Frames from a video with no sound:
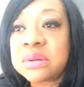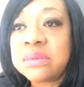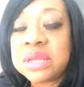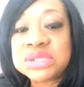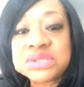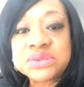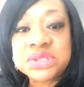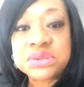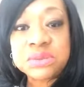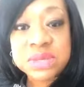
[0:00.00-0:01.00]
minister
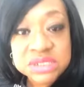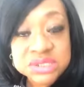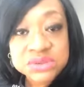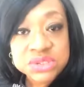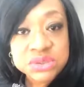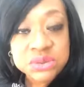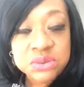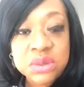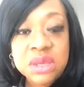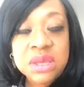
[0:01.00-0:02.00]
to
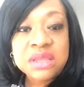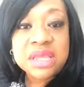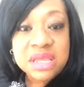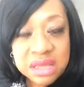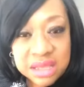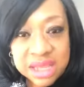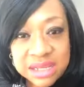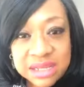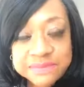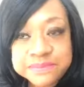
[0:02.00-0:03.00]
the young
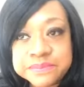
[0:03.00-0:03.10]
lady.